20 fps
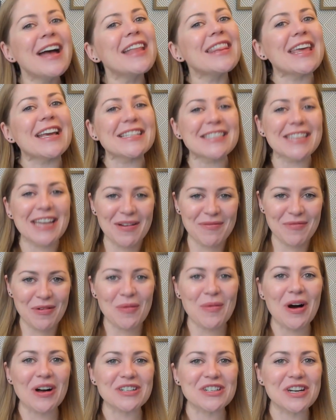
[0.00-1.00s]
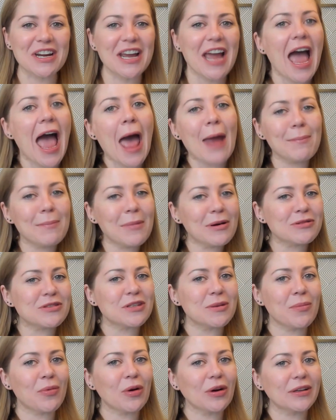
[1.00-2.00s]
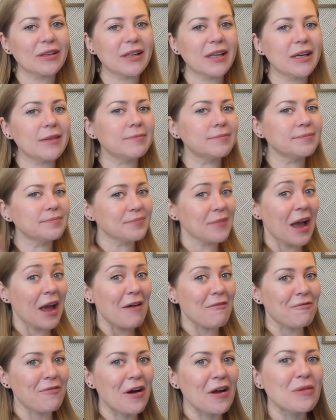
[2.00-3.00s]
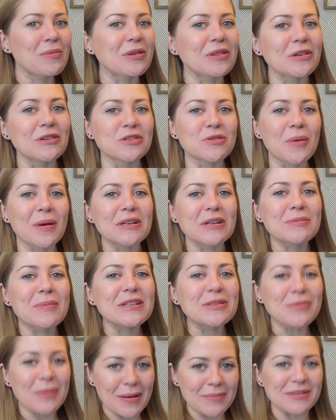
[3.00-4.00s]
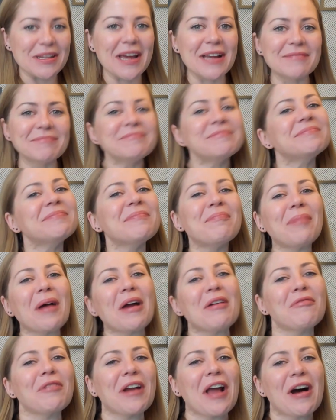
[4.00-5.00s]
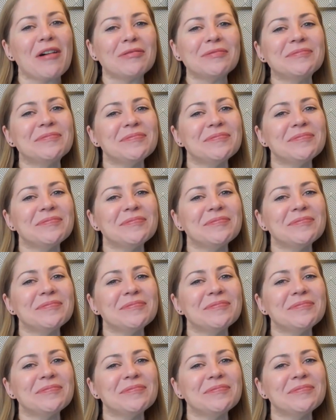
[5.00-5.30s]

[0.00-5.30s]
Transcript: Thanks again for watching, and most importantly, have fun with your Squarespace website. Bye for now.